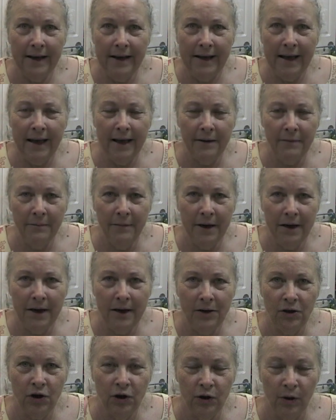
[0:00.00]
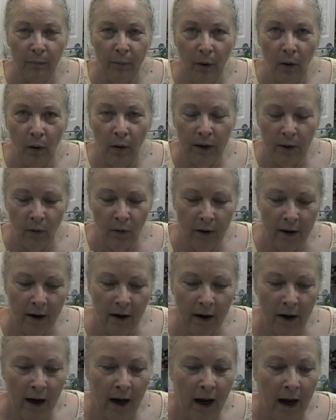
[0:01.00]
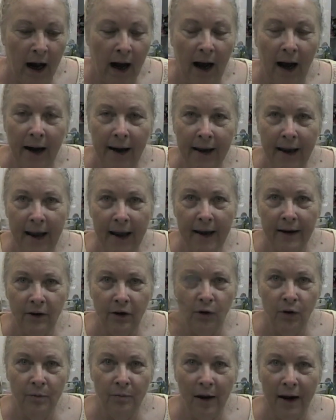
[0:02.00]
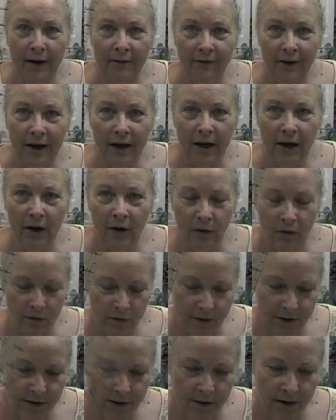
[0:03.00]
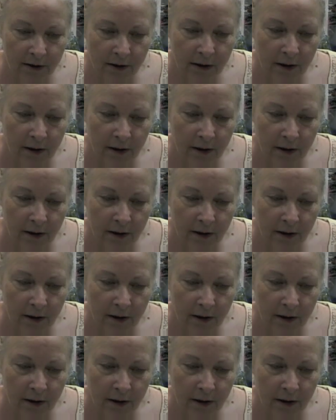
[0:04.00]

get me to the point where I can't do my videos.